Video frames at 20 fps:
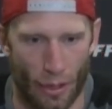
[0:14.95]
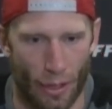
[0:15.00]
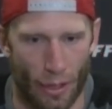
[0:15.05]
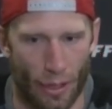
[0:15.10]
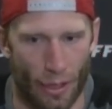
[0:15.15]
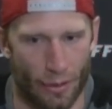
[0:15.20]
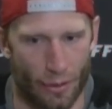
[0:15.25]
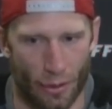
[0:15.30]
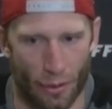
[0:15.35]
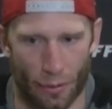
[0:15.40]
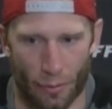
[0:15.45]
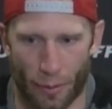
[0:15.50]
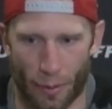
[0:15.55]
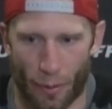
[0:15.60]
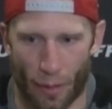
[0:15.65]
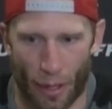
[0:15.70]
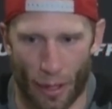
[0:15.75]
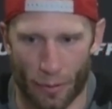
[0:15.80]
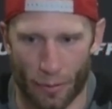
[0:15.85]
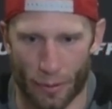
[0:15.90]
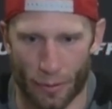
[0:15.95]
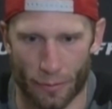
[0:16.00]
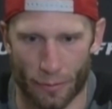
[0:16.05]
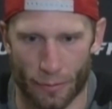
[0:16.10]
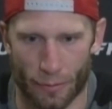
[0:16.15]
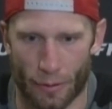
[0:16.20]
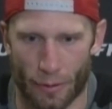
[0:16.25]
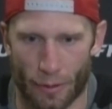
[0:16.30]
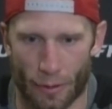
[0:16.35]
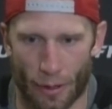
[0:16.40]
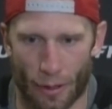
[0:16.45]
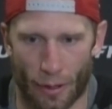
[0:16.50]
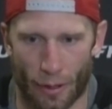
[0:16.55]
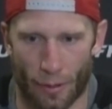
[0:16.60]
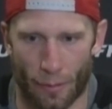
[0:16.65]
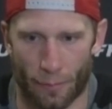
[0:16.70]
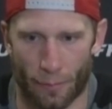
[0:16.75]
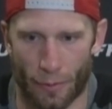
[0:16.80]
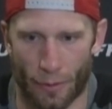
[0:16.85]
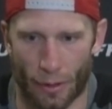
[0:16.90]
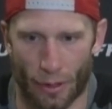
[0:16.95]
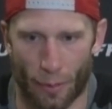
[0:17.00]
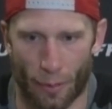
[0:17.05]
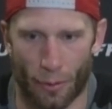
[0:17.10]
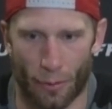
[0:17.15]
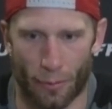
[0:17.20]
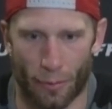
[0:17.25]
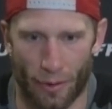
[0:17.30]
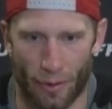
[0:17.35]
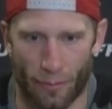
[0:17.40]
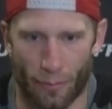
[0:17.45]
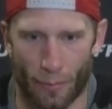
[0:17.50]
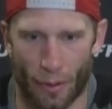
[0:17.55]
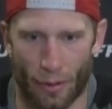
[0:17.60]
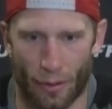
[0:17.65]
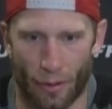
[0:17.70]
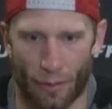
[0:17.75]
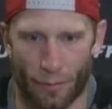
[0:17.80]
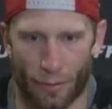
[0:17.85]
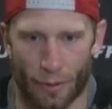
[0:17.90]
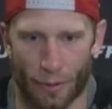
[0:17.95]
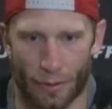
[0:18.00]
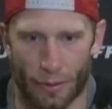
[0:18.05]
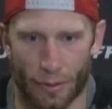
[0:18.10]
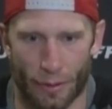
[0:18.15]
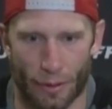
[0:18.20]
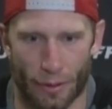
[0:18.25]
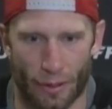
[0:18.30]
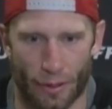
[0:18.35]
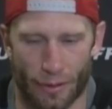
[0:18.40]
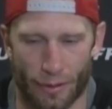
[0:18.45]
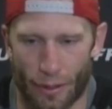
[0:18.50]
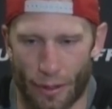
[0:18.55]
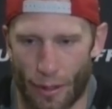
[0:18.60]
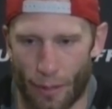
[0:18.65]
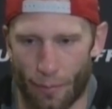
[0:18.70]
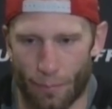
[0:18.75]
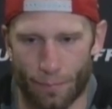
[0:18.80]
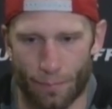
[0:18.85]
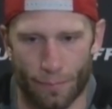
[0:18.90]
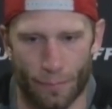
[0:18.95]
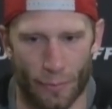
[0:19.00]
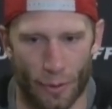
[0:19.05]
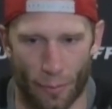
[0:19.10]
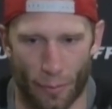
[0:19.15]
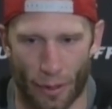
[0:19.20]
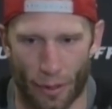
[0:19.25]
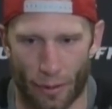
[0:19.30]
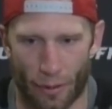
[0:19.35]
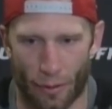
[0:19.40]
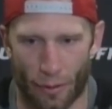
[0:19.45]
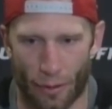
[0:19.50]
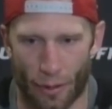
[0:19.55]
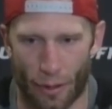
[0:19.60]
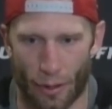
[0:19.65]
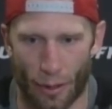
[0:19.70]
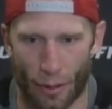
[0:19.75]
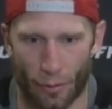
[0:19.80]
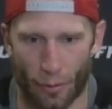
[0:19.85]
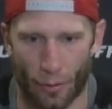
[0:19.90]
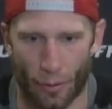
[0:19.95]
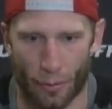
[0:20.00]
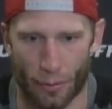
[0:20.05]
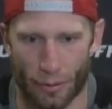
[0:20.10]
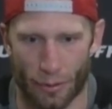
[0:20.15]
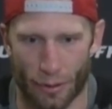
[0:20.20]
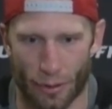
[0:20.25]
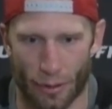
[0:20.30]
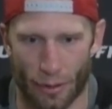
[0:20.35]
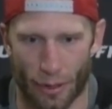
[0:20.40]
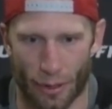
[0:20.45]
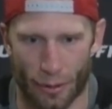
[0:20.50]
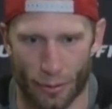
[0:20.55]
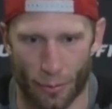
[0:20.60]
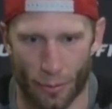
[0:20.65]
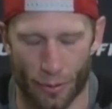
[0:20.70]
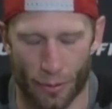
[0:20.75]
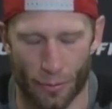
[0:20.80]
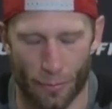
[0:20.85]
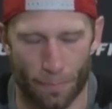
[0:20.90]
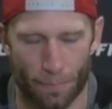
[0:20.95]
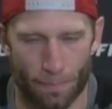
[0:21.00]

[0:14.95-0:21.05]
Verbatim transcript: is going to rebound um, and come up with even better effort uh, next game, no matter uh, how close uh, the next one is.